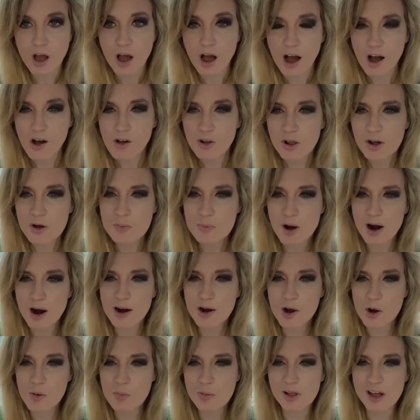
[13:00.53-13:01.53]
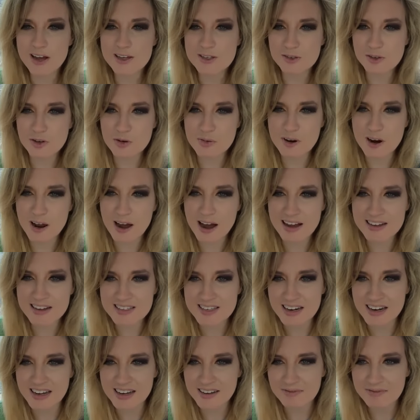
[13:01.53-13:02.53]
Oh, look, Marco plays
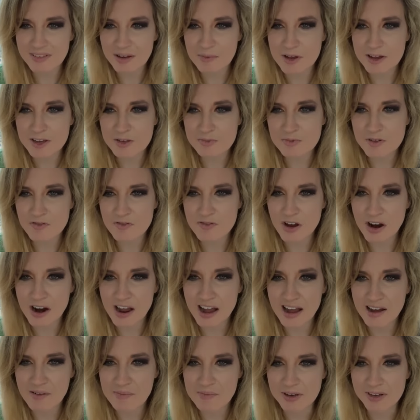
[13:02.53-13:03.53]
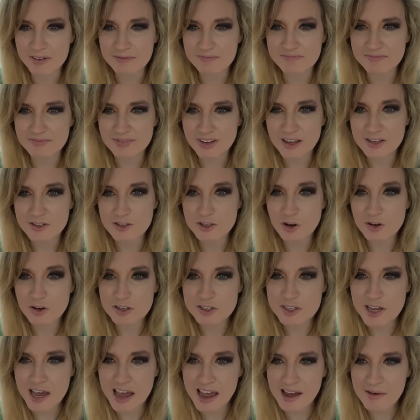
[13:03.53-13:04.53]
Luminosity. That makes me very happy. And so
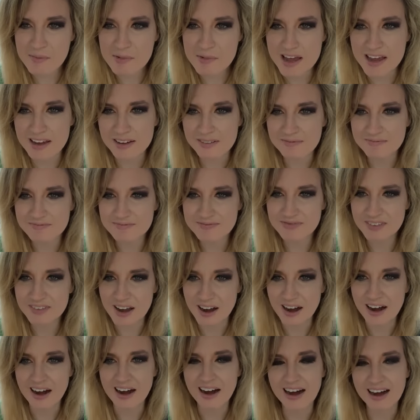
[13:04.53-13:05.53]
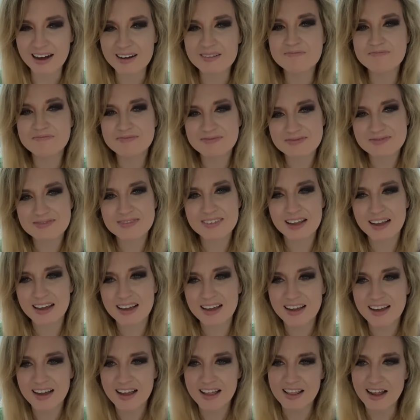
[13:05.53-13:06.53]
does Tammy. Ah,
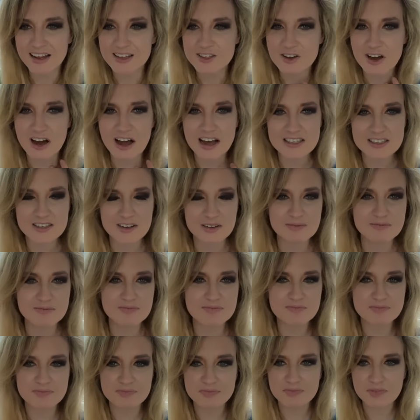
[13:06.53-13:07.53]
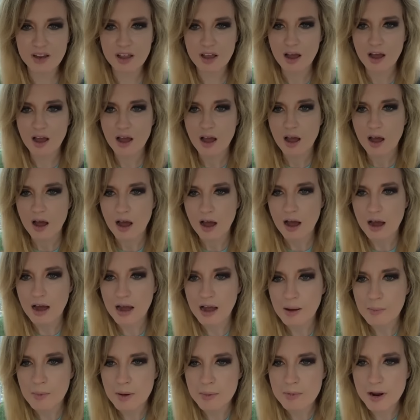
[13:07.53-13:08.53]
that's awesome. Uh,
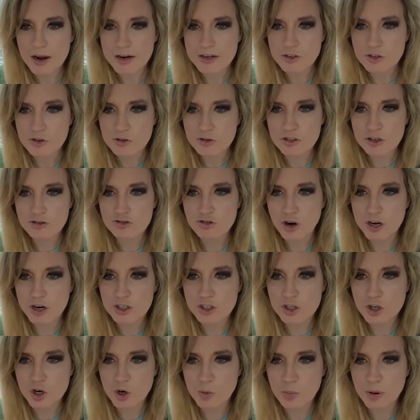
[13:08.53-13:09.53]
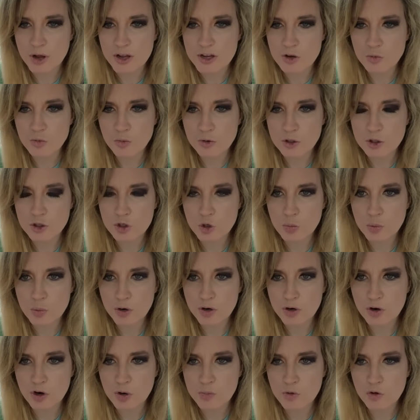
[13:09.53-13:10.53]
MM92 says, Grace, in your opinion, which
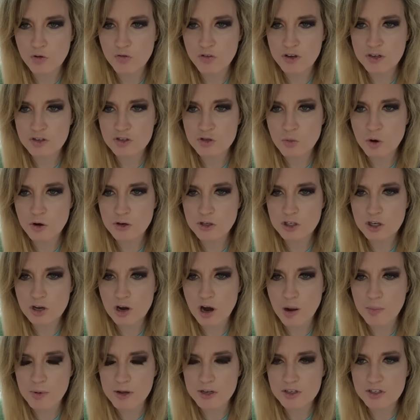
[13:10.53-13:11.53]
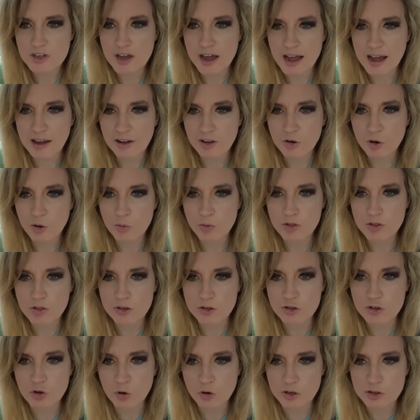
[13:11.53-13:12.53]
superhero movie is the most comics accurate with
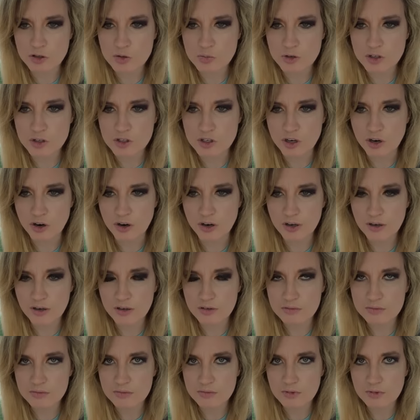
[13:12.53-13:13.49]
the source material?